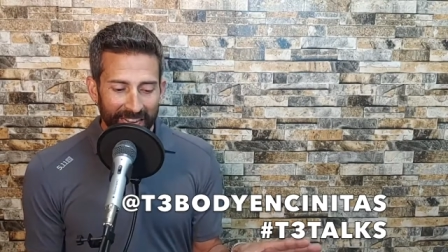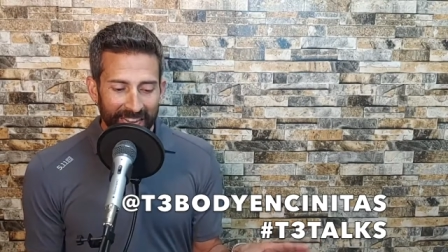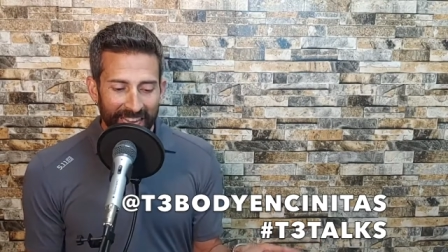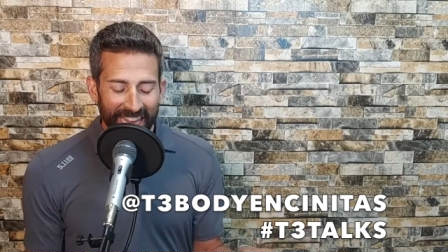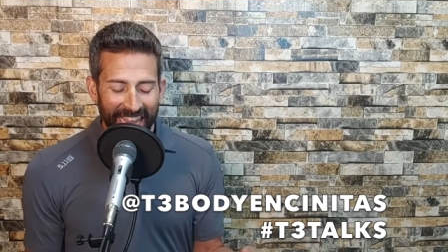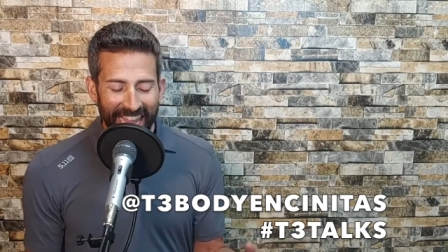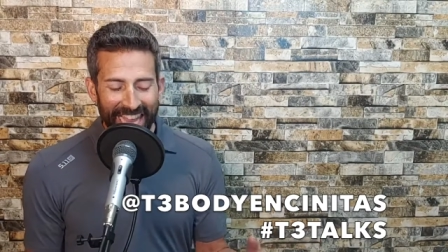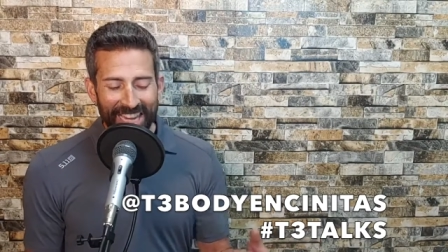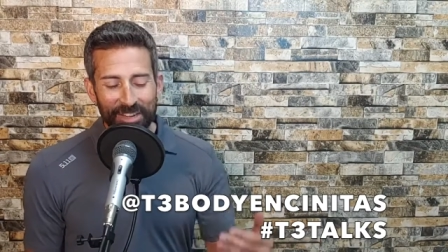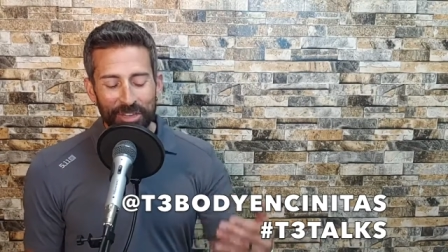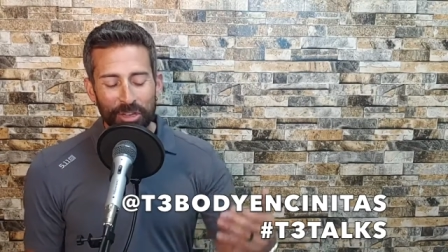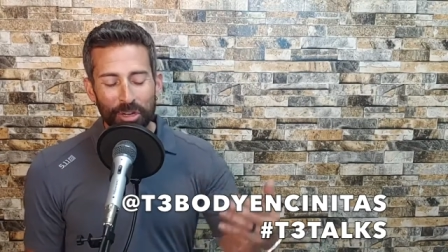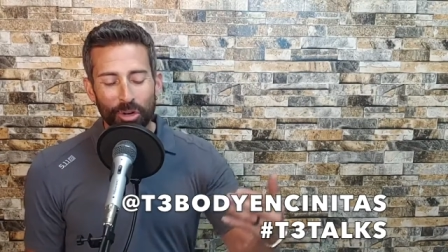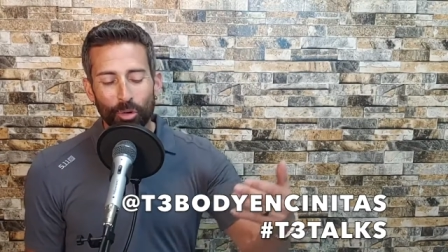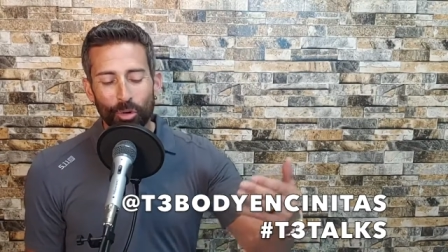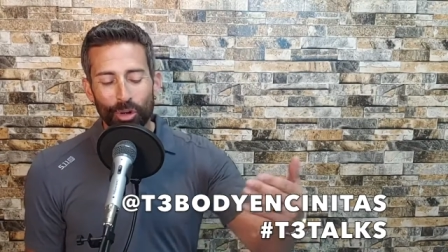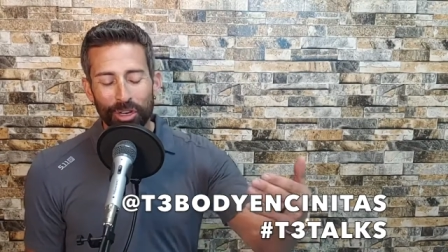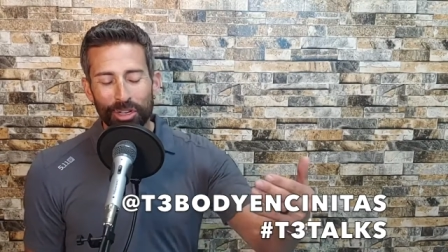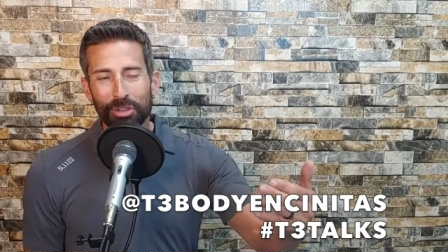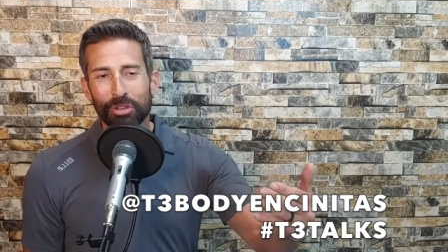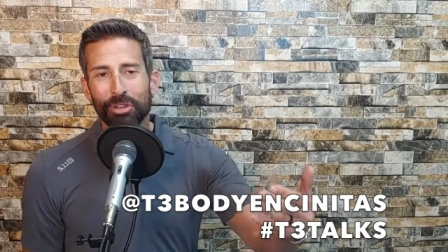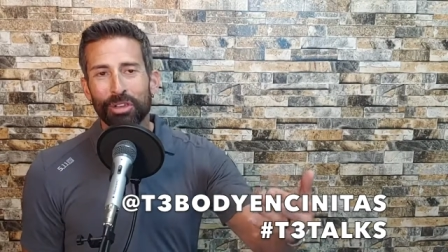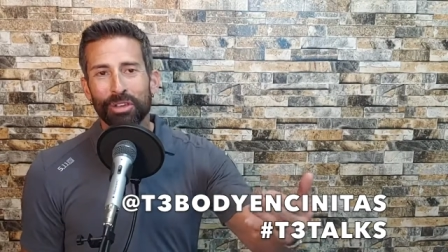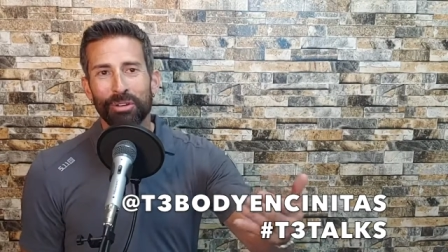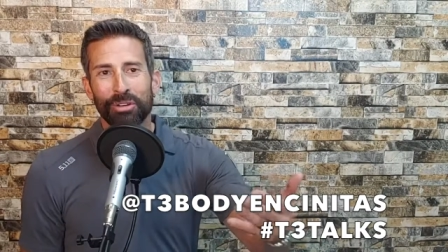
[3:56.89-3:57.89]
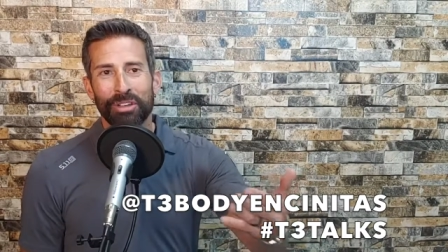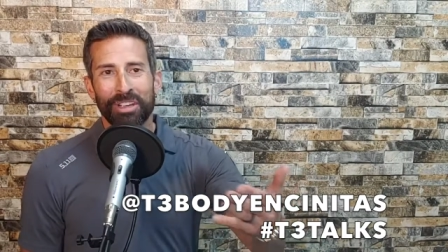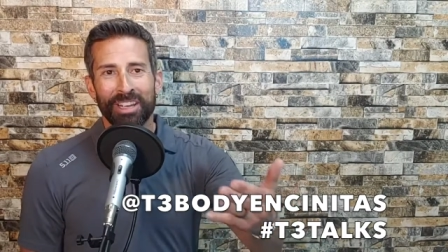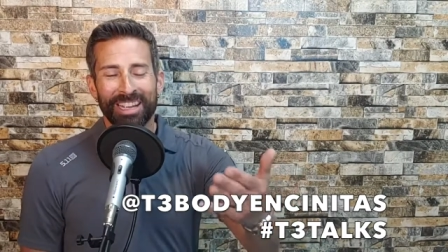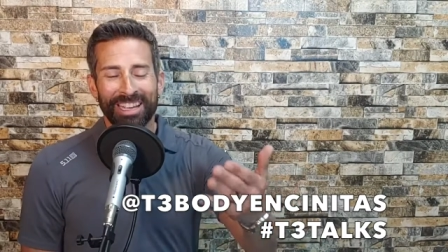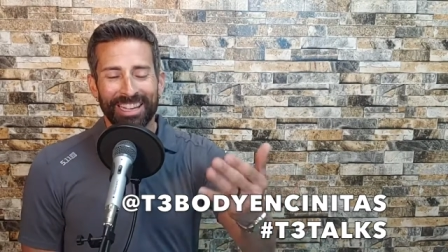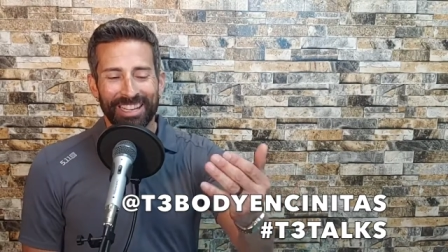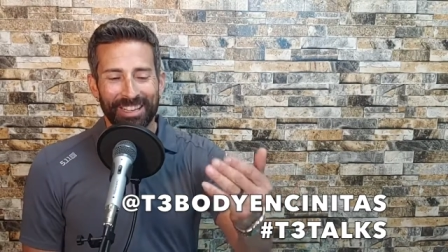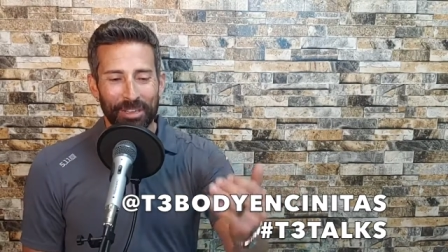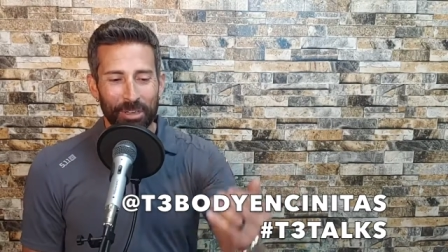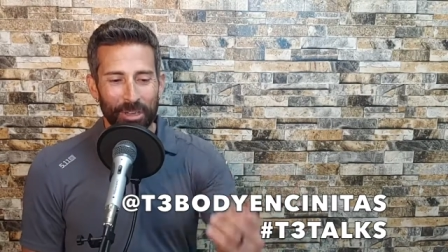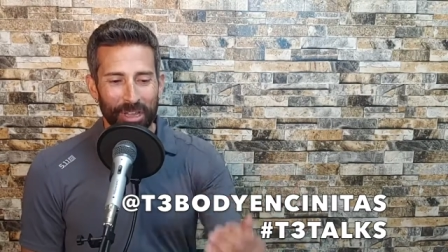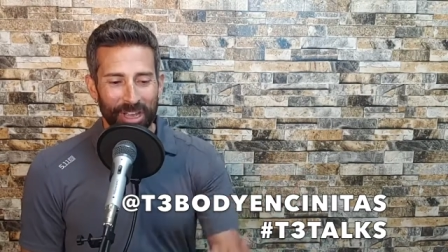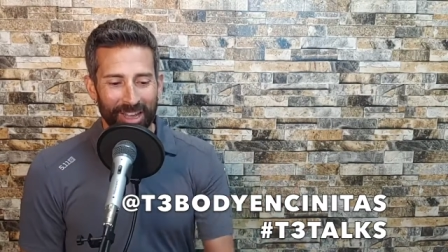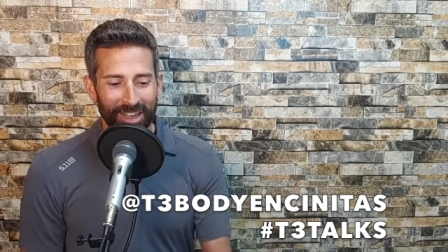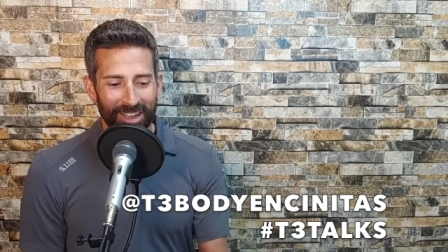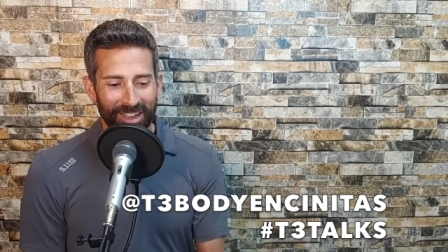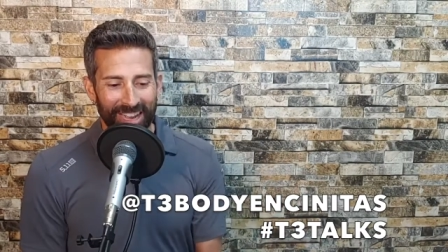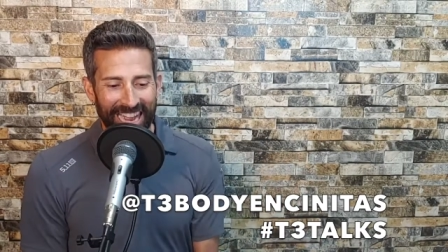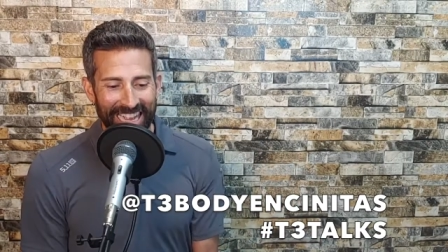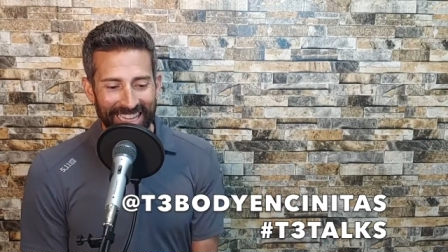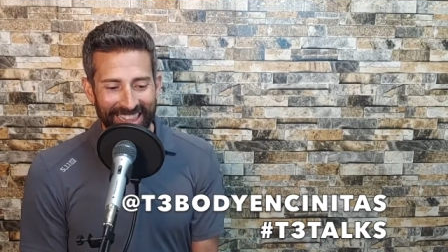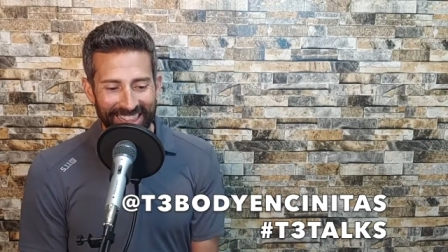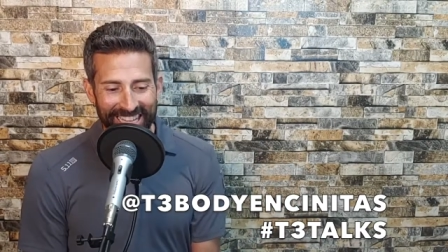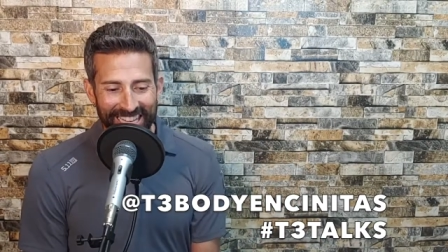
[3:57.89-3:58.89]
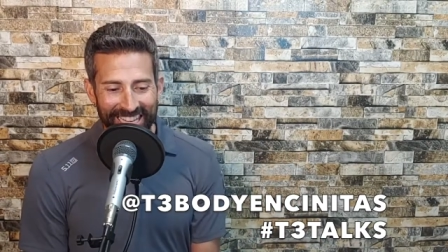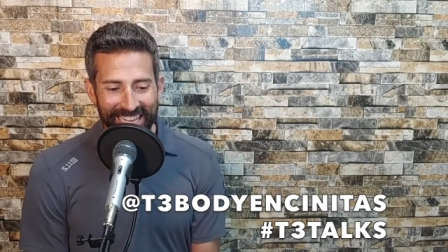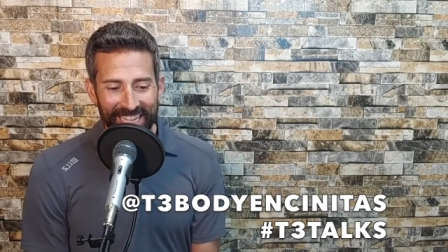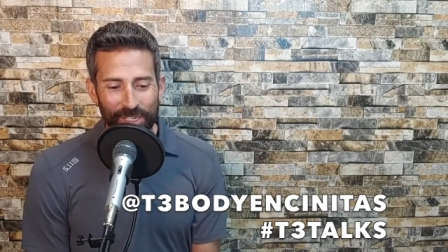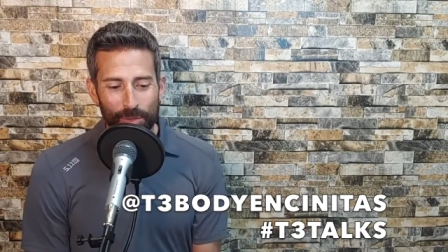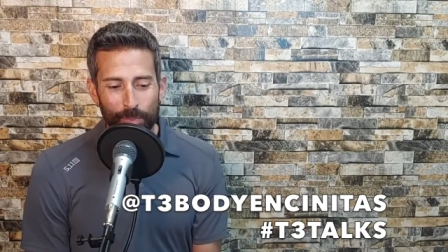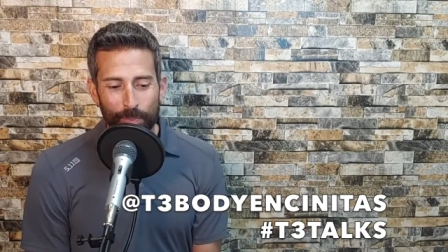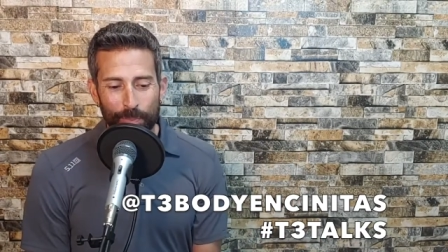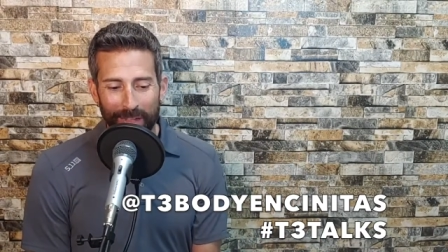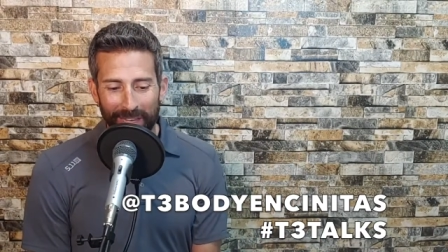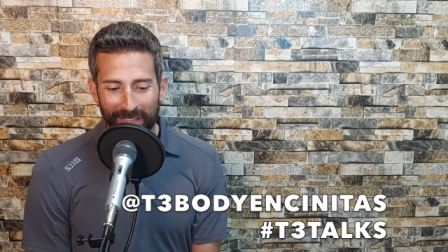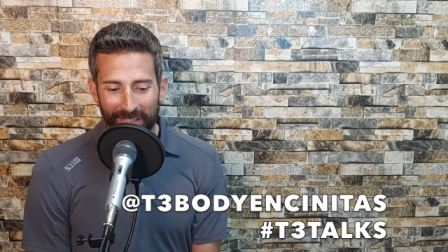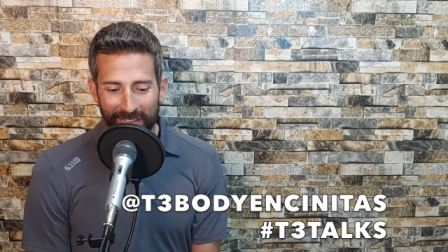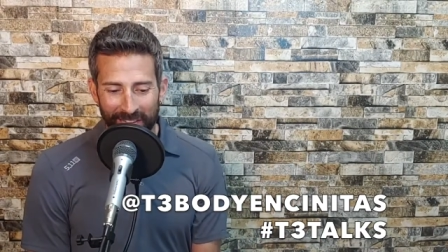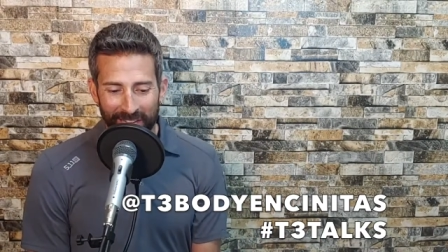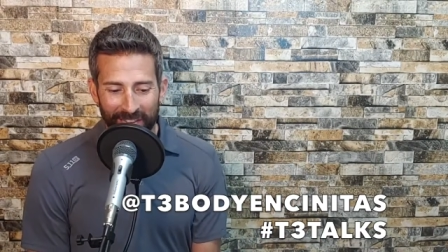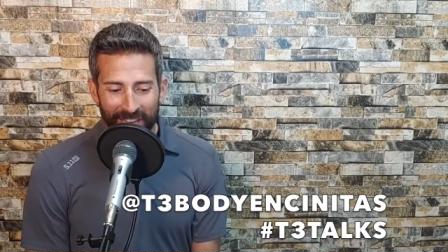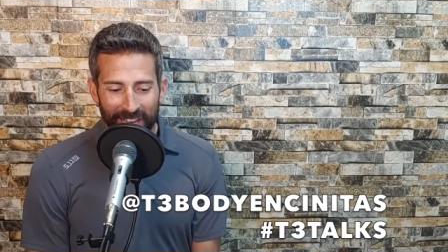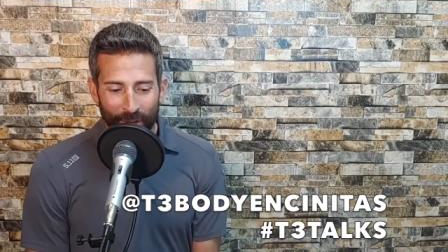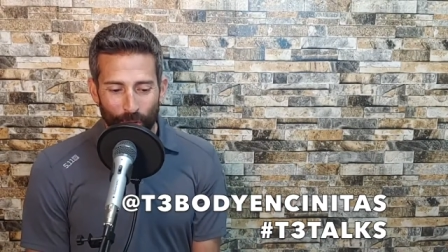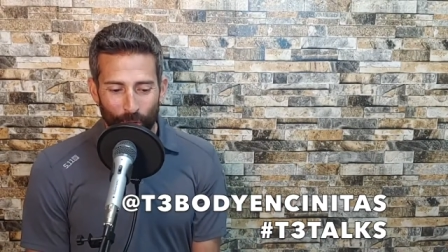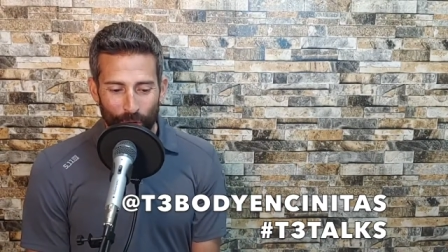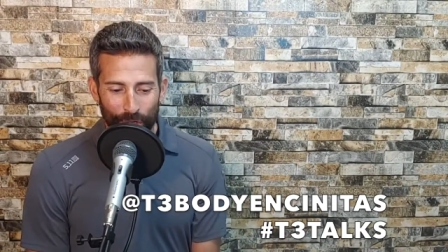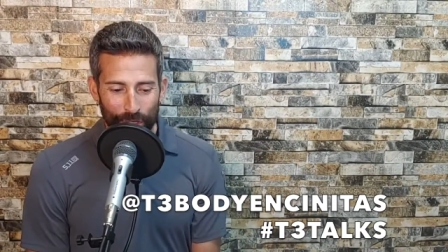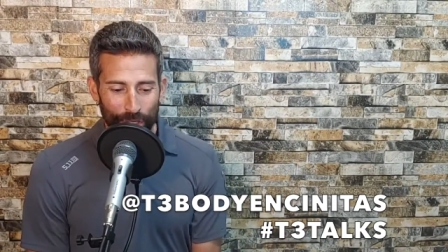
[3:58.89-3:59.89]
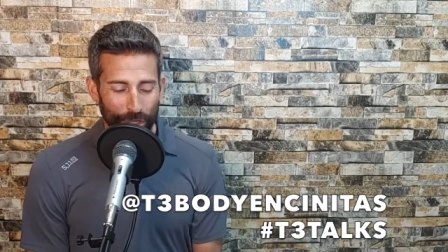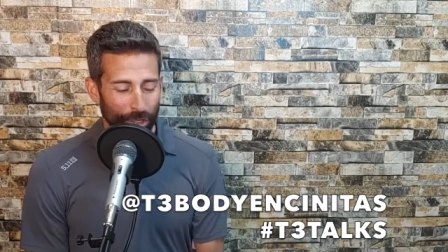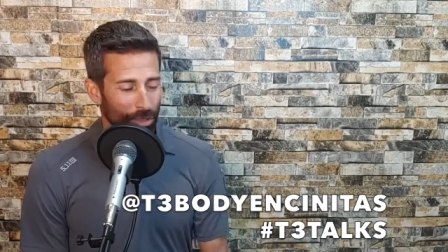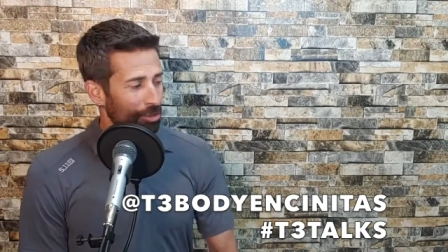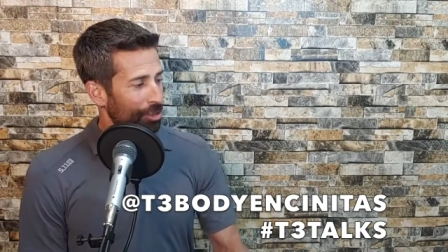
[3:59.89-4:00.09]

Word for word: And you know what? You can. Uh, I think it's Bella when she goes